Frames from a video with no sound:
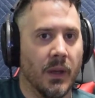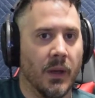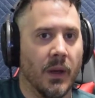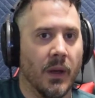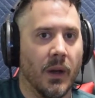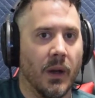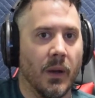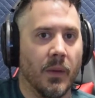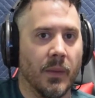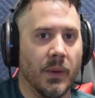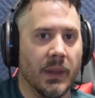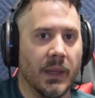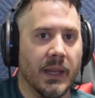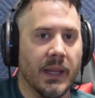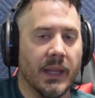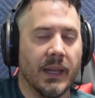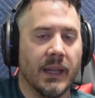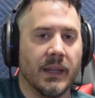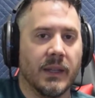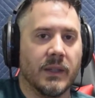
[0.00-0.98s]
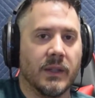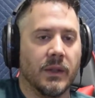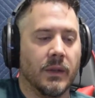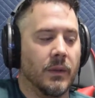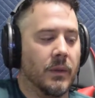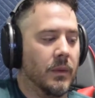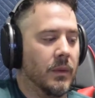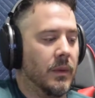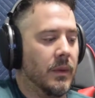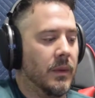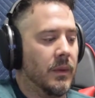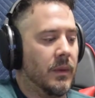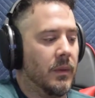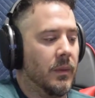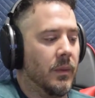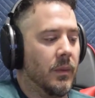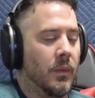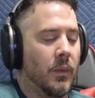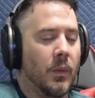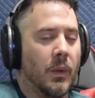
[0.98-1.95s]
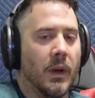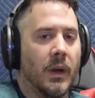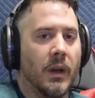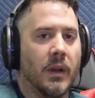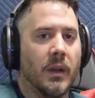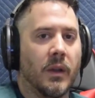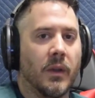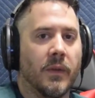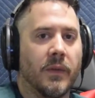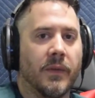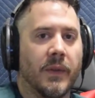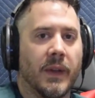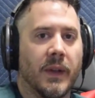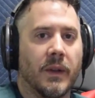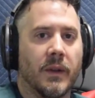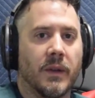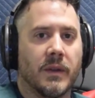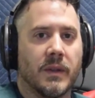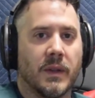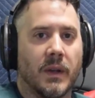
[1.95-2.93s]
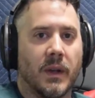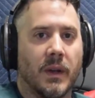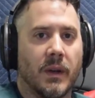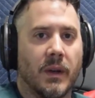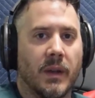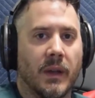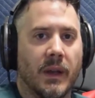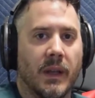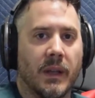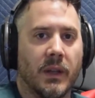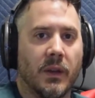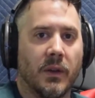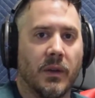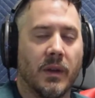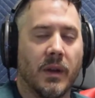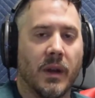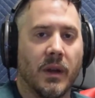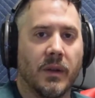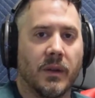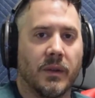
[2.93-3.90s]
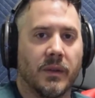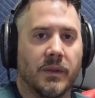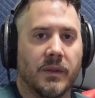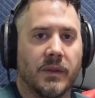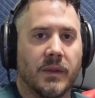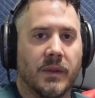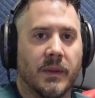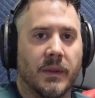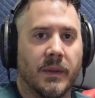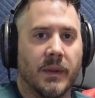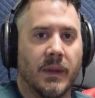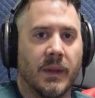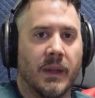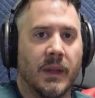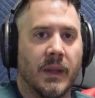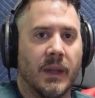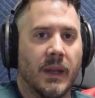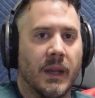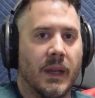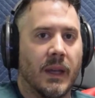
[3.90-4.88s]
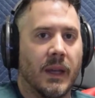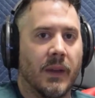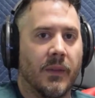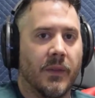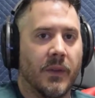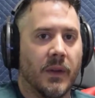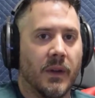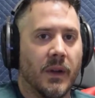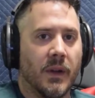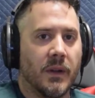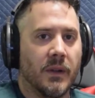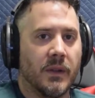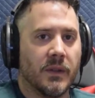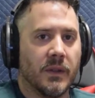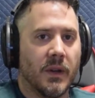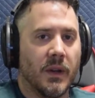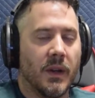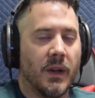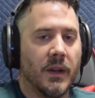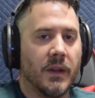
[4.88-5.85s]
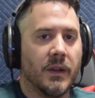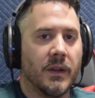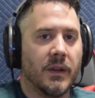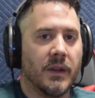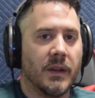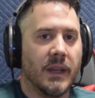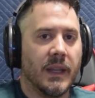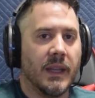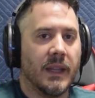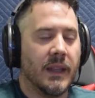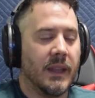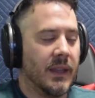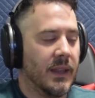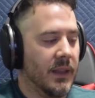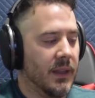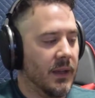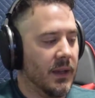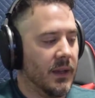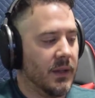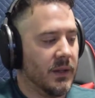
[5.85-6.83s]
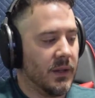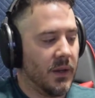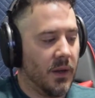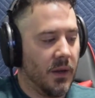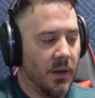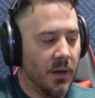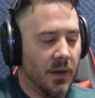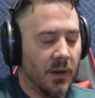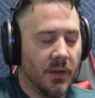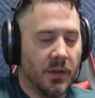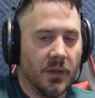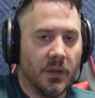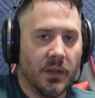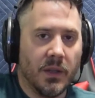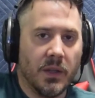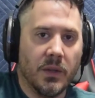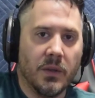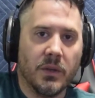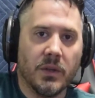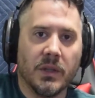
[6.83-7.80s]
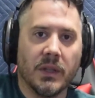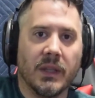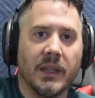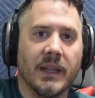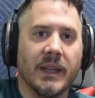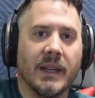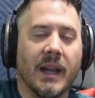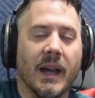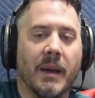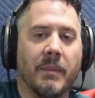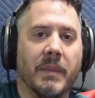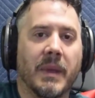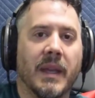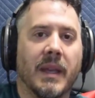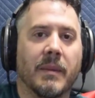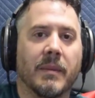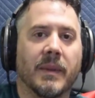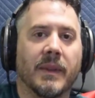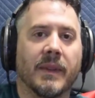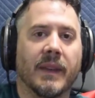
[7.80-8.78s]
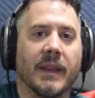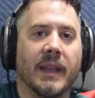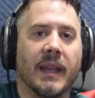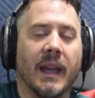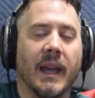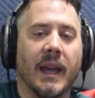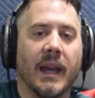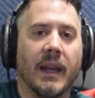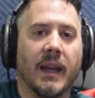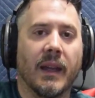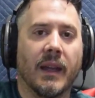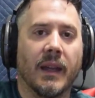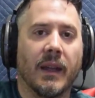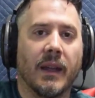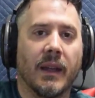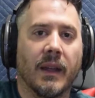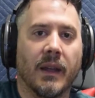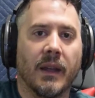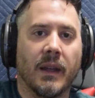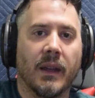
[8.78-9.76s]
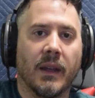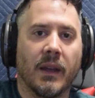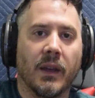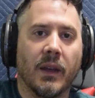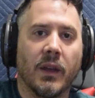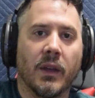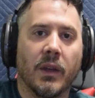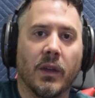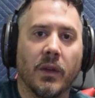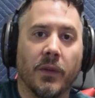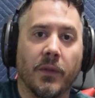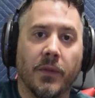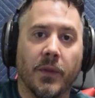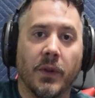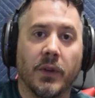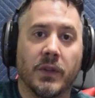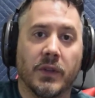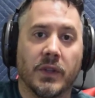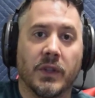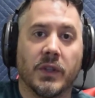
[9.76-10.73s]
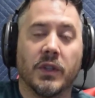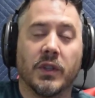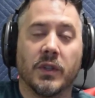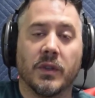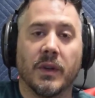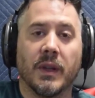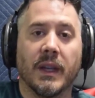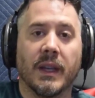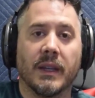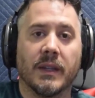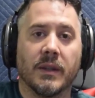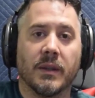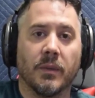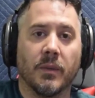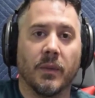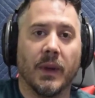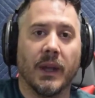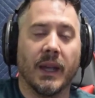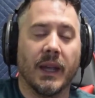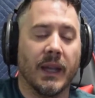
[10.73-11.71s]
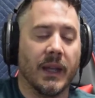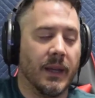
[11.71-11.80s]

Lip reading: are related to where your fingers are and your knuckles. If your knuckles are underneath the guitar, you'll usually not be able to get your first string to ring.